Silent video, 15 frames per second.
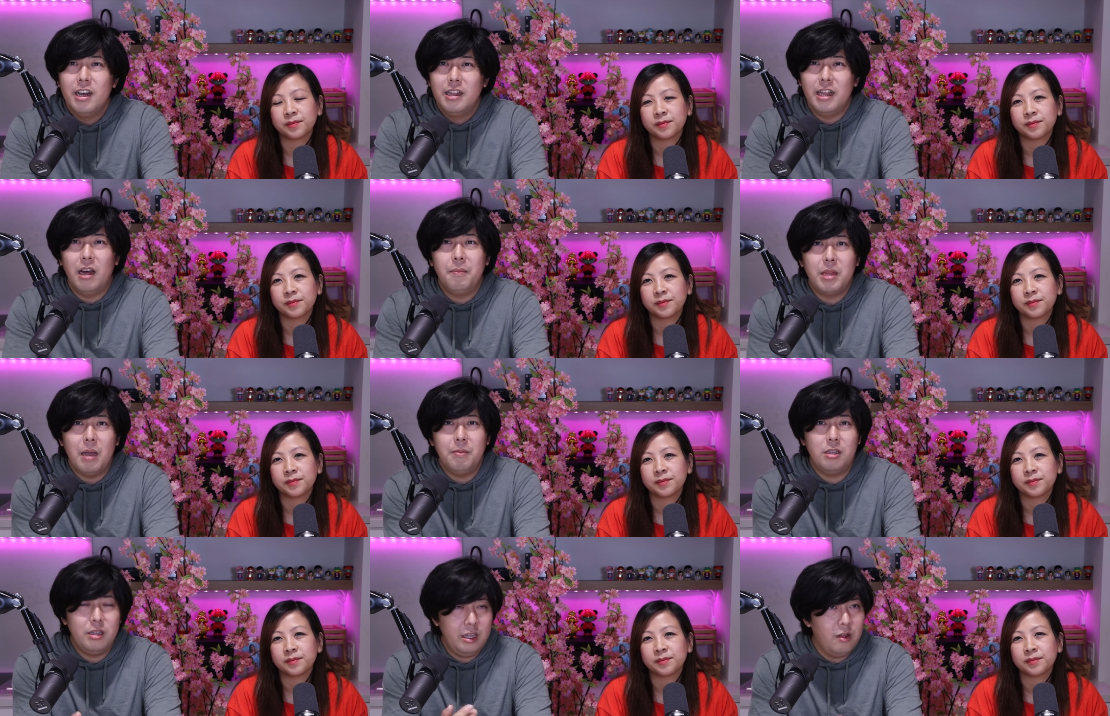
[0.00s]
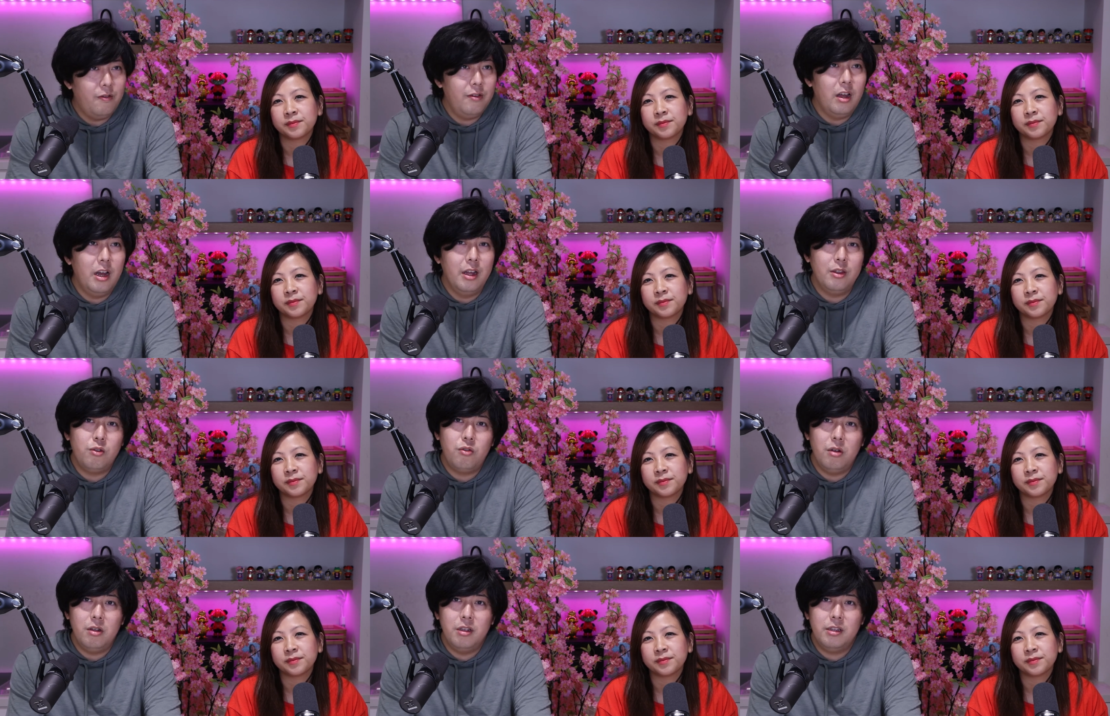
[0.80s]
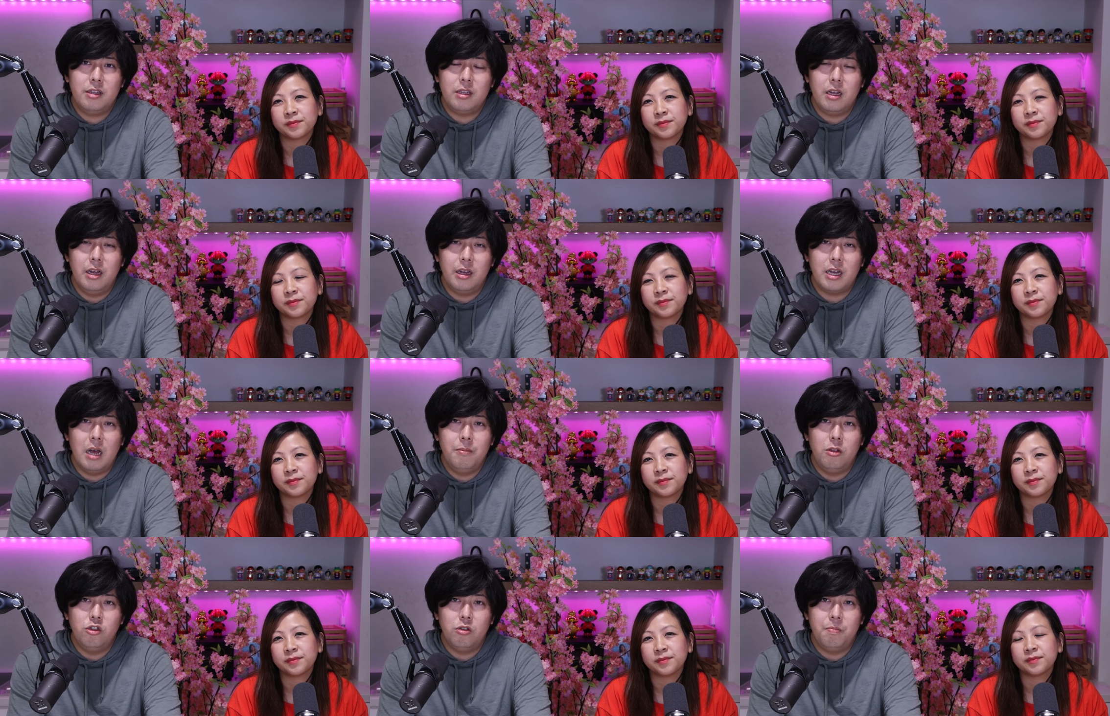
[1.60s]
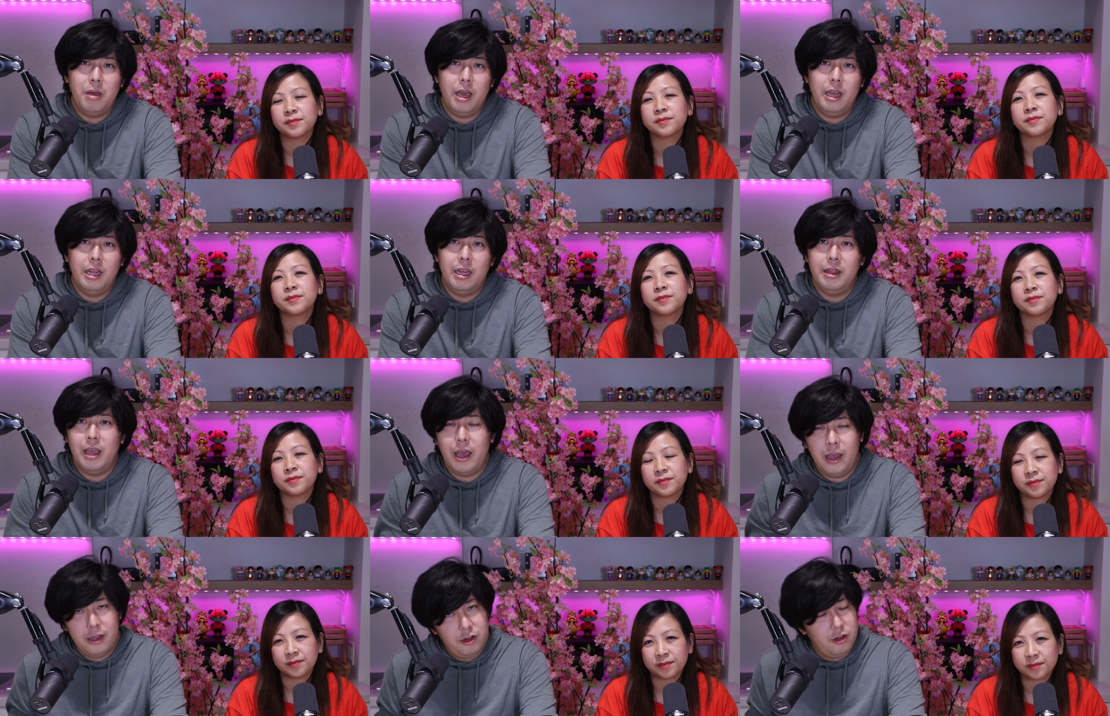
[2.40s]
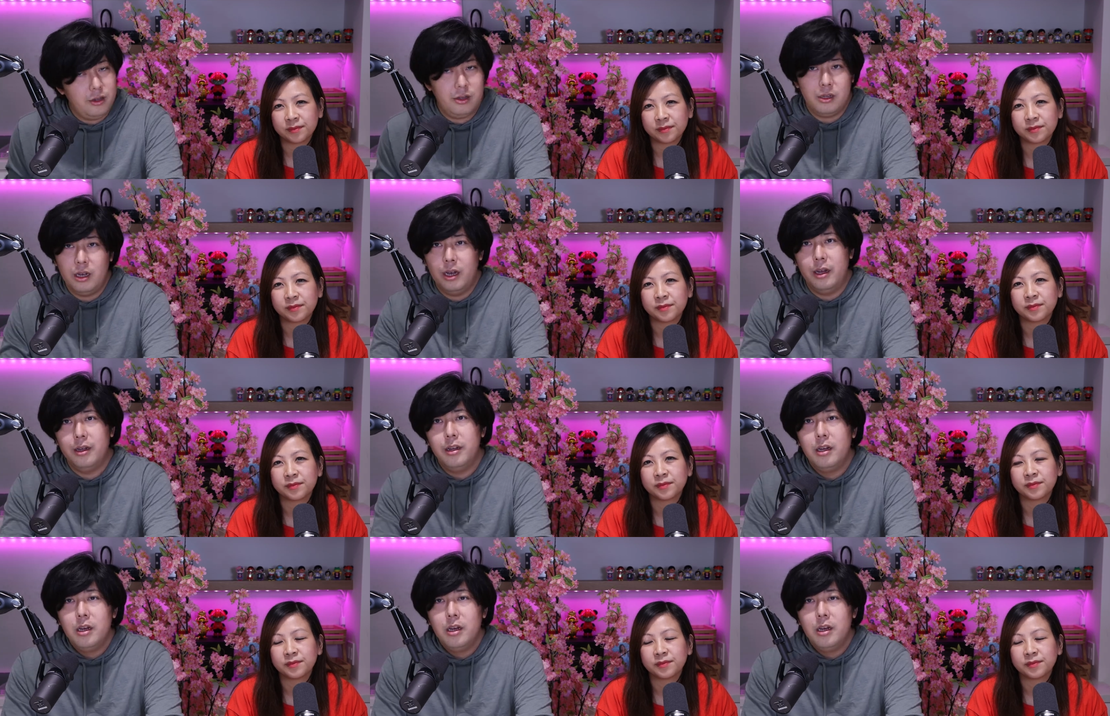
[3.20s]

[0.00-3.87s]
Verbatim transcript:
Speaker 1: A lot of times, you know, uh, tourists uh, come to Japan and they just uh,